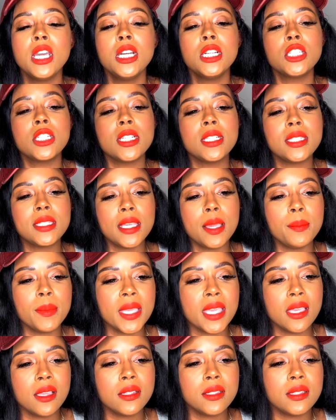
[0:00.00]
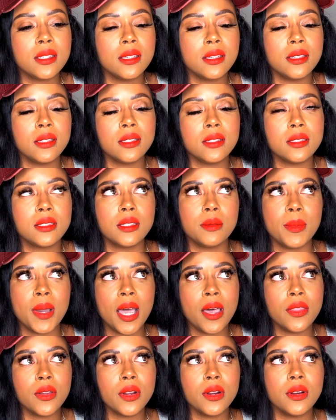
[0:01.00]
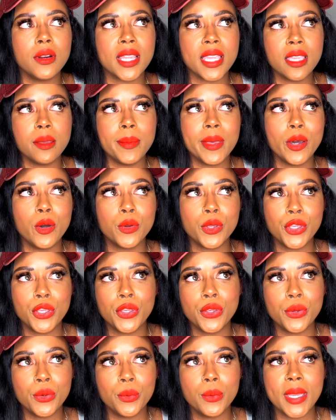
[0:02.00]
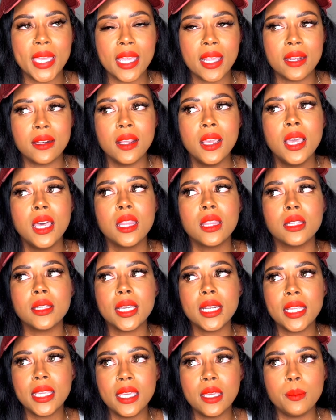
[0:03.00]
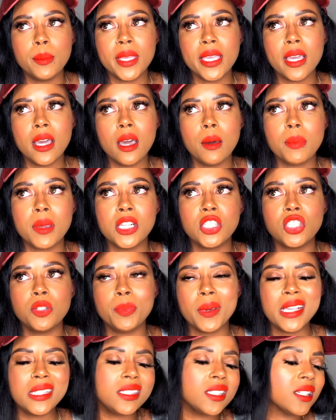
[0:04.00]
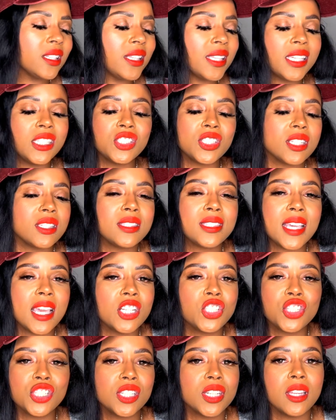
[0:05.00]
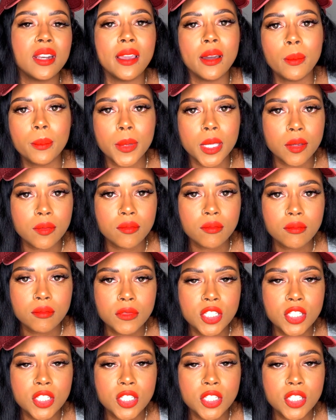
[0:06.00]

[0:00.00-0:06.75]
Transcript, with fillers: She sent me into some other email queue, and the lady hit me up, and she basically just said she couldn't help me.